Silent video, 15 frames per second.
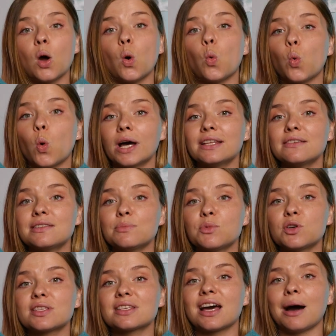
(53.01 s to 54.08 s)
One of the
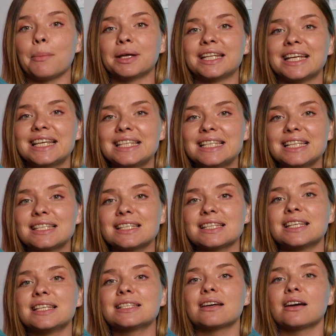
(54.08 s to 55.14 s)
most common acids
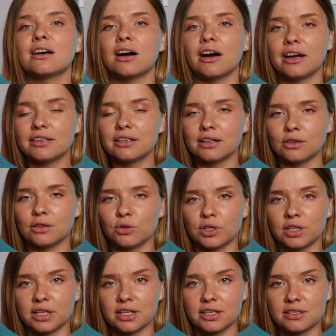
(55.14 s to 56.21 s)
is
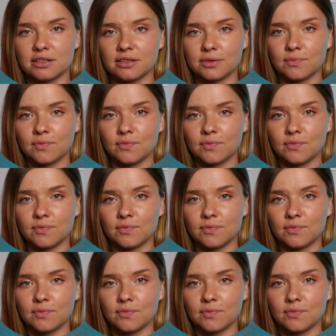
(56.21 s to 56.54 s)
hydrochloric acid.